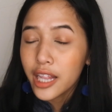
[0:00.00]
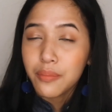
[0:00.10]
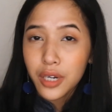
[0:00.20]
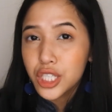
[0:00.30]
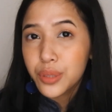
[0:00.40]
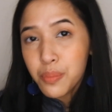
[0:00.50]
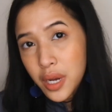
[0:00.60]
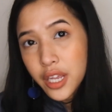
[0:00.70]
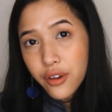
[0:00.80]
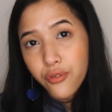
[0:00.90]
that much
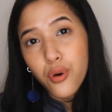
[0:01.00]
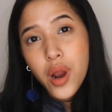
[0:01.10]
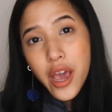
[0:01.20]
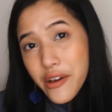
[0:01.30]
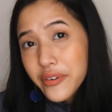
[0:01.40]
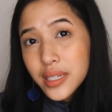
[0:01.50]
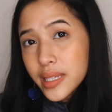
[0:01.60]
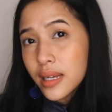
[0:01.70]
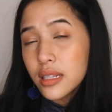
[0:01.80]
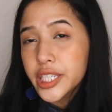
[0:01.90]
money for every
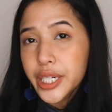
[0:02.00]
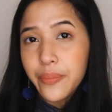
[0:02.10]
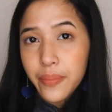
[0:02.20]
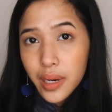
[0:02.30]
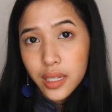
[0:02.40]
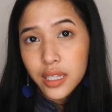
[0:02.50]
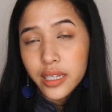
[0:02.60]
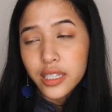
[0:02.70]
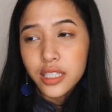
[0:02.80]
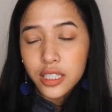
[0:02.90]
single 3 months
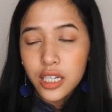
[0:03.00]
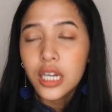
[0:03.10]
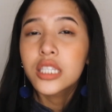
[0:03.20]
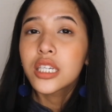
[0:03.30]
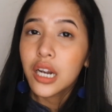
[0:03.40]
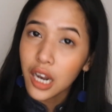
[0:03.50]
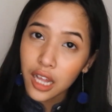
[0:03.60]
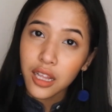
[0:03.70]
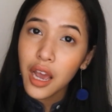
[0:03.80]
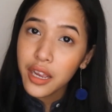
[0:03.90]
is just
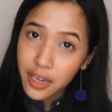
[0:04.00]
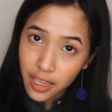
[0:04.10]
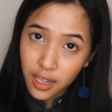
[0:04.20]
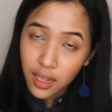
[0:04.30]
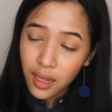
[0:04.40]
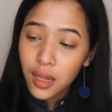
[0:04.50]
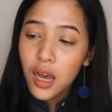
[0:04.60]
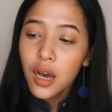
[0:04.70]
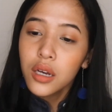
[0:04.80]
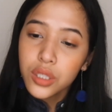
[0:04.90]
not
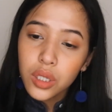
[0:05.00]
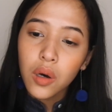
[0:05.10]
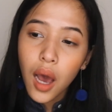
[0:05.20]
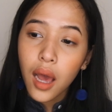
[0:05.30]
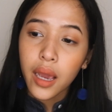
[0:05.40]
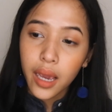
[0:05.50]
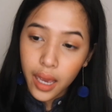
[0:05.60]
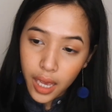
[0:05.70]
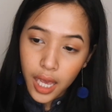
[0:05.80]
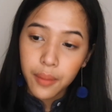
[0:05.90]
ideal. So I
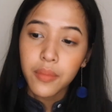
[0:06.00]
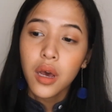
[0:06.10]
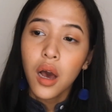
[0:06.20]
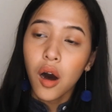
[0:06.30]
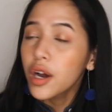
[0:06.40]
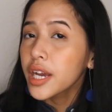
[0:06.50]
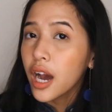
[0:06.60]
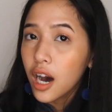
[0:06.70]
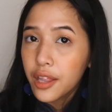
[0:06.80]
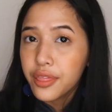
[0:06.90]
am on
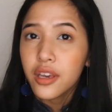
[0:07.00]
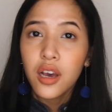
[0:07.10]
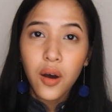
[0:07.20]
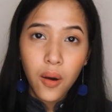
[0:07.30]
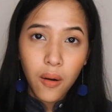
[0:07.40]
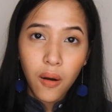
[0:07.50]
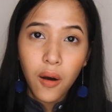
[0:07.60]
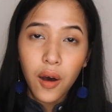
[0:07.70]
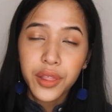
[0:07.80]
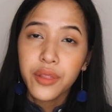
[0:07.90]
a hunt
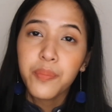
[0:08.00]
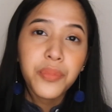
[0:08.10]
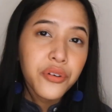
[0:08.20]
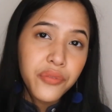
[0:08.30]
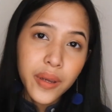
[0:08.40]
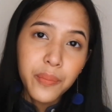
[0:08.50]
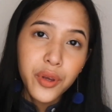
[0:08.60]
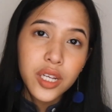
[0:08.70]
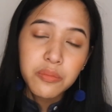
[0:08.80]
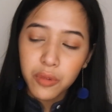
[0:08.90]
on the perfect
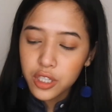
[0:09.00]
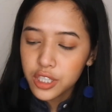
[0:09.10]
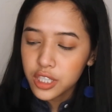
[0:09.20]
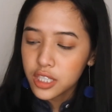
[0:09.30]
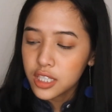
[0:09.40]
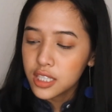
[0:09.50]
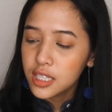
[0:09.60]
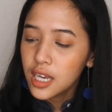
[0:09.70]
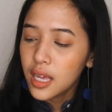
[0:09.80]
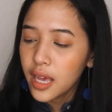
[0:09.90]
beauty
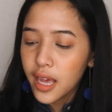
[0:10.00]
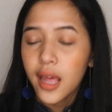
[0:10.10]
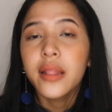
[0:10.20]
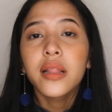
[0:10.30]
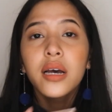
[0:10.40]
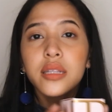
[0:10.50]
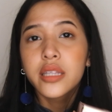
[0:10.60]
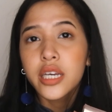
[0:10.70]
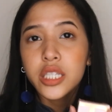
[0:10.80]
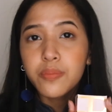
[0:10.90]
sponges, and
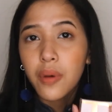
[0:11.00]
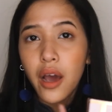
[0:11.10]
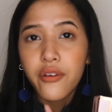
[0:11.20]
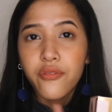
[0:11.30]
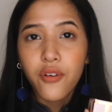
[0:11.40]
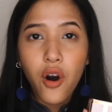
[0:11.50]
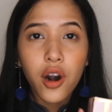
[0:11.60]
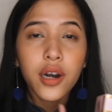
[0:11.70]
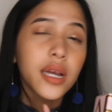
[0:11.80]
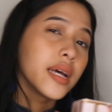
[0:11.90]
this by
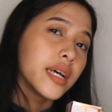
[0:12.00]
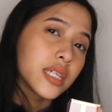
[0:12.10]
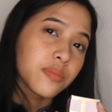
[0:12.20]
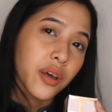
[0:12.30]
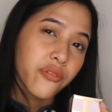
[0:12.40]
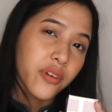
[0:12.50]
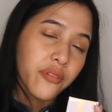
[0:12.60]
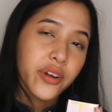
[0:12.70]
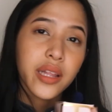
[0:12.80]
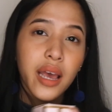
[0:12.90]
far is my
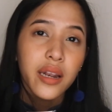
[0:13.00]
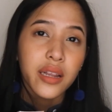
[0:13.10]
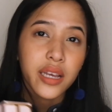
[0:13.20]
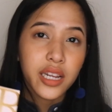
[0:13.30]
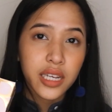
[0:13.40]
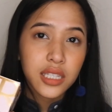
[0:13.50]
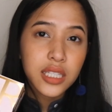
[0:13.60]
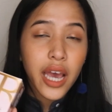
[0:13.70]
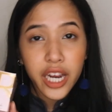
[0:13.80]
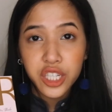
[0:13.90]
favorite, and it
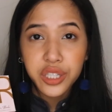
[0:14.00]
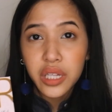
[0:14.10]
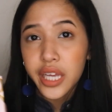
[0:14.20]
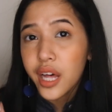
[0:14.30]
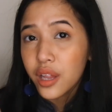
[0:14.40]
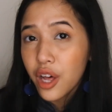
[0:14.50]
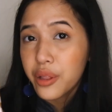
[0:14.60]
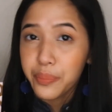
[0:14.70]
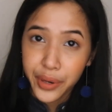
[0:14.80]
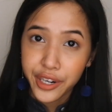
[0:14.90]
is actually a
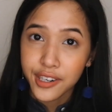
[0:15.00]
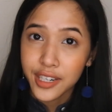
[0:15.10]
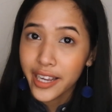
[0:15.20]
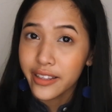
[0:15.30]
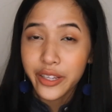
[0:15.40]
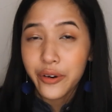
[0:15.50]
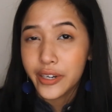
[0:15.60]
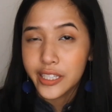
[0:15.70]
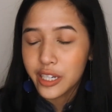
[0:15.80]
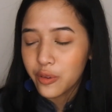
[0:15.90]
lot better than the
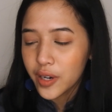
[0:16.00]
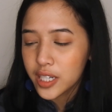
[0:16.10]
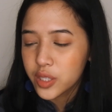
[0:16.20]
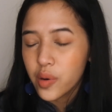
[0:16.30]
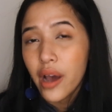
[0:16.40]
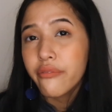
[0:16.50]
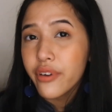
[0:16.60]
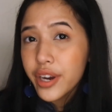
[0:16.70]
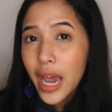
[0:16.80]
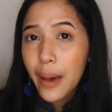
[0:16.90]
original one. So
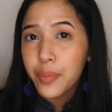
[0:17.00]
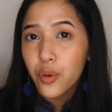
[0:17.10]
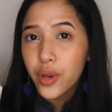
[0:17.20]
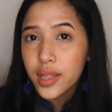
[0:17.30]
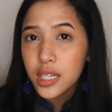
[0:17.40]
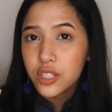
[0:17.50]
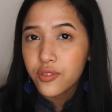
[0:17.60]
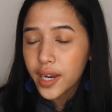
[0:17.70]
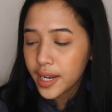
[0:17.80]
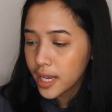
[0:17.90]
I'm very happy with
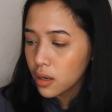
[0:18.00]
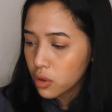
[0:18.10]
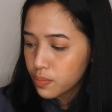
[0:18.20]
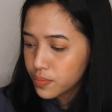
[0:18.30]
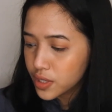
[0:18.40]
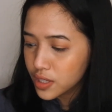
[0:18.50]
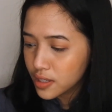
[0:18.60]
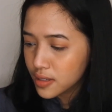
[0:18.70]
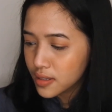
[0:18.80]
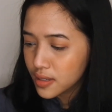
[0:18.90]
this finding.
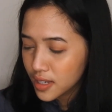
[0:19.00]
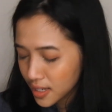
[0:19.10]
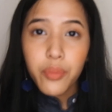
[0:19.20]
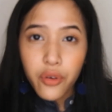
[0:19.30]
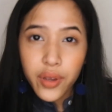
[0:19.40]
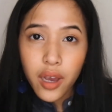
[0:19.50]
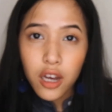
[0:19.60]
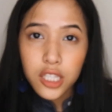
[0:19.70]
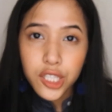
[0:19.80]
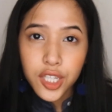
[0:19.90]
Oops. We're
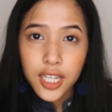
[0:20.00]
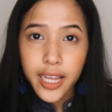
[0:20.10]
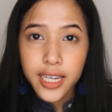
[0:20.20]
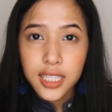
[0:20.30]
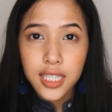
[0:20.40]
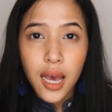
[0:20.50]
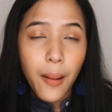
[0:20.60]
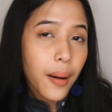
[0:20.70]
moving on to the next